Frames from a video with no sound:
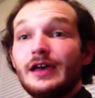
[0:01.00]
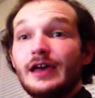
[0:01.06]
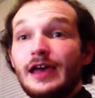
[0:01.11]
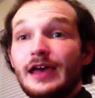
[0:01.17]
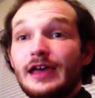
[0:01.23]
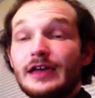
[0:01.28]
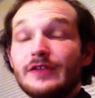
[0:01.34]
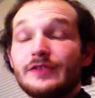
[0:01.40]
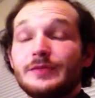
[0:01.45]

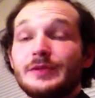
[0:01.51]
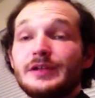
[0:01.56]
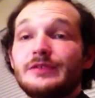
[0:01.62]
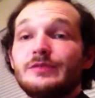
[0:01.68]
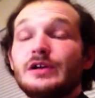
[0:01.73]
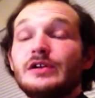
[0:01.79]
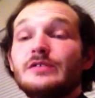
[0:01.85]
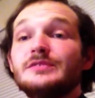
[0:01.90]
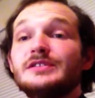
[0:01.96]
Hey
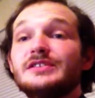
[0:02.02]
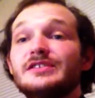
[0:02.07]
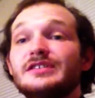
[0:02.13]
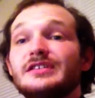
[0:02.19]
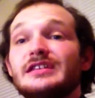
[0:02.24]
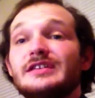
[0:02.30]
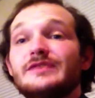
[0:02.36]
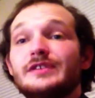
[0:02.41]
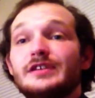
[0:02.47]
everybody, welcome to
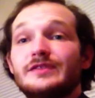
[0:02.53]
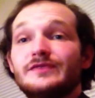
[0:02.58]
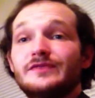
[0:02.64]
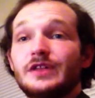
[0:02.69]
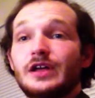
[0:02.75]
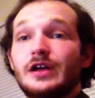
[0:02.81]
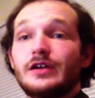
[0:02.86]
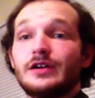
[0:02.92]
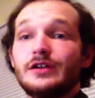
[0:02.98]

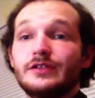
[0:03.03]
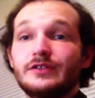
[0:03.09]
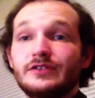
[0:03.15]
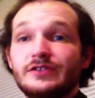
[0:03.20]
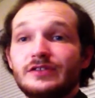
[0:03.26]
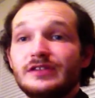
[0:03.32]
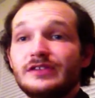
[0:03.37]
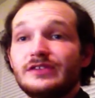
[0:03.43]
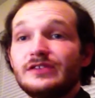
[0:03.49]
Significant
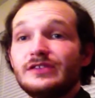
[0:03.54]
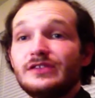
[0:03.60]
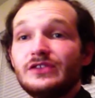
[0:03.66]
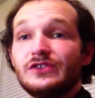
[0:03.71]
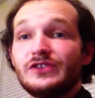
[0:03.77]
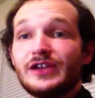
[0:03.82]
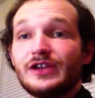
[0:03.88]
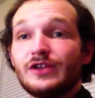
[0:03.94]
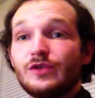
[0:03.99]
Vloggers. This is
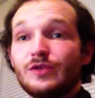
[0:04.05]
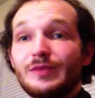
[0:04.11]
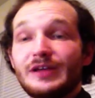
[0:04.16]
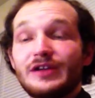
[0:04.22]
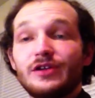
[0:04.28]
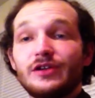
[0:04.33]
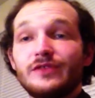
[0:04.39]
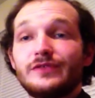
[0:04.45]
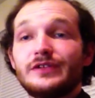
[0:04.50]
the channel where
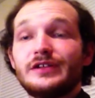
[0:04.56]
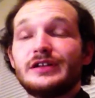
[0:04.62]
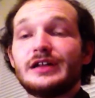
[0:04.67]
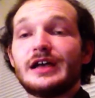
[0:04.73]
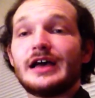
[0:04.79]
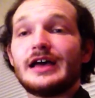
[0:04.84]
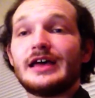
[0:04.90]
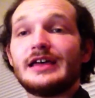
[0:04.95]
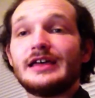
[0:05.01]
my girlfriend
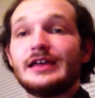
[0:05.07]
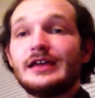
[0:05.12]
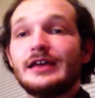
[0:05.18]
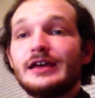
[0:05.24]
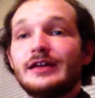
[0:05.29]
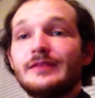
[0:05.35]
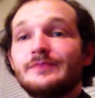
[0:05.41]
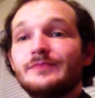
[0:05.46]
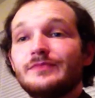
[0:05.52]
and I,
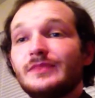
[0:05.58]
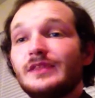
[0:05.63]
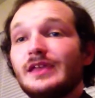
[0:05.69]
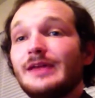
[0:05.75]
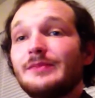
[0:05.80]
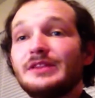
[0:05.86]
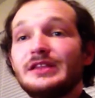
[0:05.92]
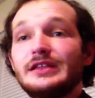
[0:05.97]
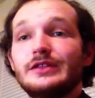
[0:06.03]

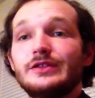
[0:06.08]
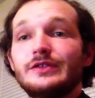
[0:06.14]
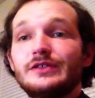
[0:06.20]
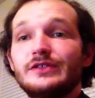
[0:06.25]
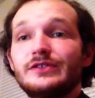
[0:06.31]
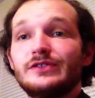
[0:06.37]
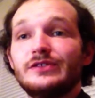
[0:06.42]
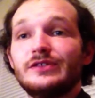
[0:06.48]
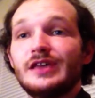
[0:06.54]
Emily
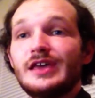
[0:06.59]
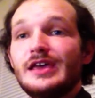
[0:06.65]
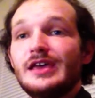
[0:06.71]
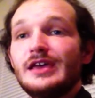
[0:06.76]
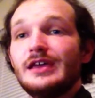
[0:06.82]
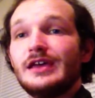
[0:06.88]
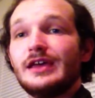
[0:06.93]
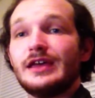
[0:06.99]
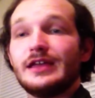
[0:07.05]
Lewis,
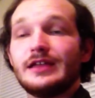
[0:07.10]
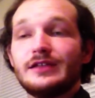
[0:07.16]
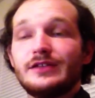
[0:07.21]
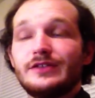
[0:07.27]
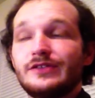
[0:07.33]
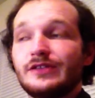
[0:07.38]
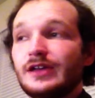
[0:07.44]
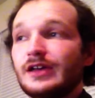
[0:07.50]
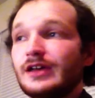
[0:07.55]

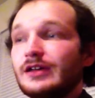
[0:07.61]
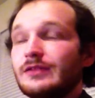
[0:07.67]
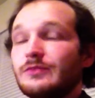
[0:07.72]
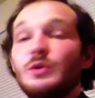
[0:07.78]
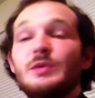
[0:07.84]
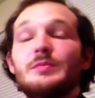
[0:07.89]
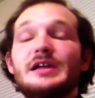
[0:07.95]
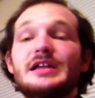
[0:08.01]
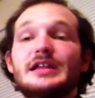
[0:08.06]
and
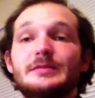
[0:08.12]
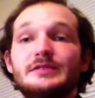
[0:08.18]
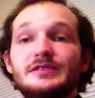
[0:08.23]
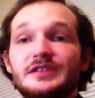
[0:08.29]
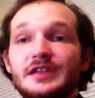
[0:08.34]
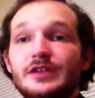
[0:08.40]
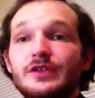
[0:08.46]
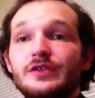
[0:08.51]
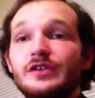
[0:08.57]
my name
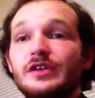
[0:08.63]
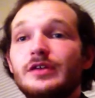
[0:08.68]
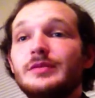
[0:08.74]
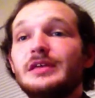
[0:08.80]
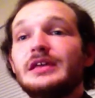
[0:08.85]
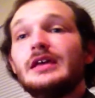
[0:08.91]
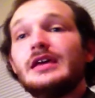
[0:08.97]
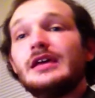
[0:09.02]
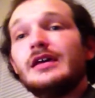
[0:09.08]
is Daniel
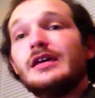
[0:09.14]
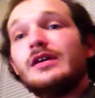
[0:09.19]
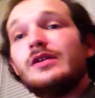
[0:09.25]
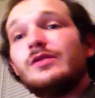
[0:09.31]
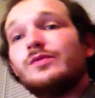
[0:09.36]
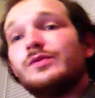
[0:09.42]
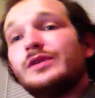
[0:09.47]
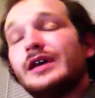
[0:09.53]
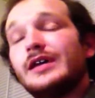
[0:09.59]
Kilby,
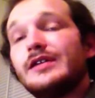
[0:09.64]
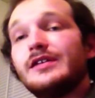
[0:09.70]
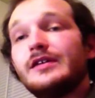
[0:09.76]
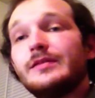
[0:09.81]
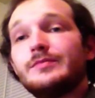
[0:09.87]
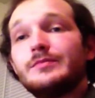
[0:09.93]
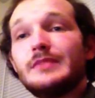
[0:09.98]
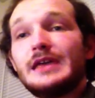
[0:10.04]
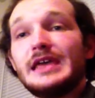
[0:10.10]
we end
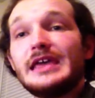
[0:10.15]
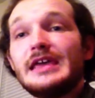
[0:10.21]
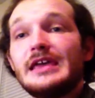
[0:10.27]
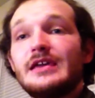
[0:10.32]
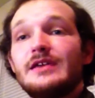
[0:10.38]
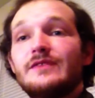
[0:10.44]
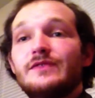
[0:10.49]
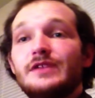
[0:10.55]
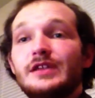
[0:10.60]
up
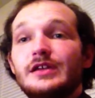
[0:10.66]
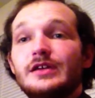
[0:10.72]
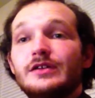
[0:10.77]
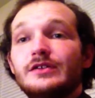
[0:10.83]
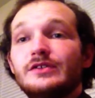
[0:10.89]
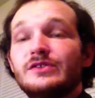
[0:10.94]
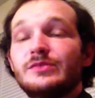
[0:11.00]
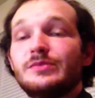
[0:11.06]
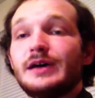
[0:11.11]
making
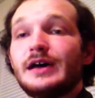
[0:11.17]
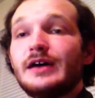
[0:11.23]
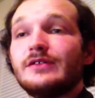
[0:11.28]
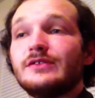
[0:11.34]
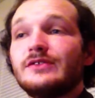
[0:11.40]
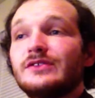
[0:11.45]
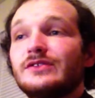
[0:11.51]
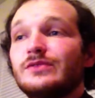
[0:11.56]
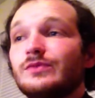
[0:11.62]
videos
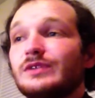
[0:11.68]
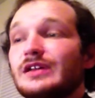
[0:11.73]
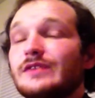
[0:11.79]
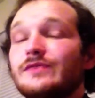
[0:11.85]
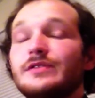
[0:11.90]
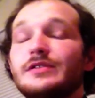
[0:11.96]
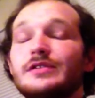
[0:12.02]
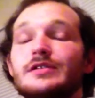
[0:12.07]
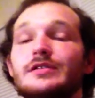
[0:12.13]
about
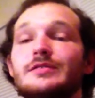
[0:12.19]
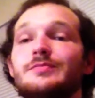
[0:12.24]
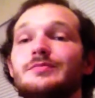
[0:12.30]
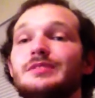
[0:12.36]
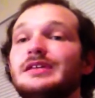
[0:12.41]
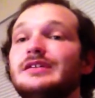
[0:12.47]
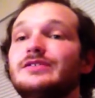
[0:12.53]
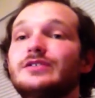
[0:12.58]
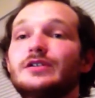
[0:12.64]
whatever
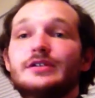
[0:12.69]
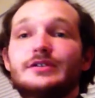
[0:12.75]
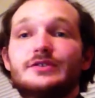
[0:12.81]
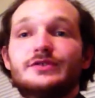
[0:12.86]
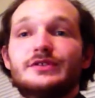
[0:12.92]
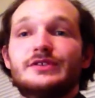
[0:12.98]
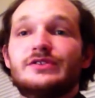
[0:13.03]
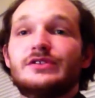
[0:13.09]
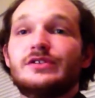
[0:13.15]
piques our
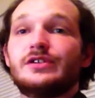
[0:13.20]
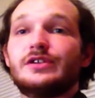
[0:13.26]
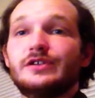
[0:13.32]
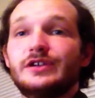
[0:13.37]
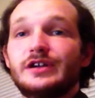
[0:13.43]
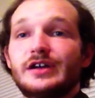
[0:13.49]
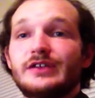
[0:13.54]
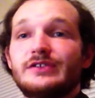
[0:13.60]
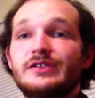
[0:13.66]
interest or
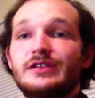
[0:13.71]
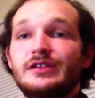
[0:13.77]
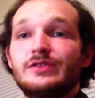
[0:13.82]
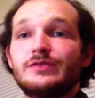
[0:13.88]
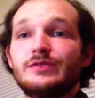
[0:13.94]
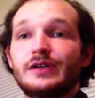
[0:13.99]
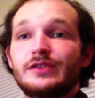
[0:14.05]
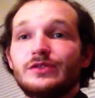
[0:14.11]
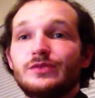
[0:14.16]
curiosity
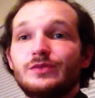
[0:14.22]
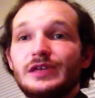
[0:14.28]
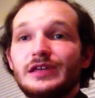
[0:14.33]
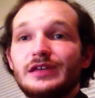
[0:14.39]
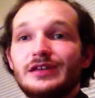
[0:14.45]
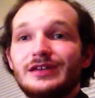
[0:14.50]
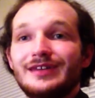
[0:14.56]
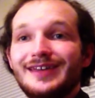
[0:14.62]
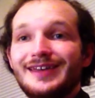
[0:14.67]
throughout the
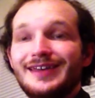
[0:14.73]
week.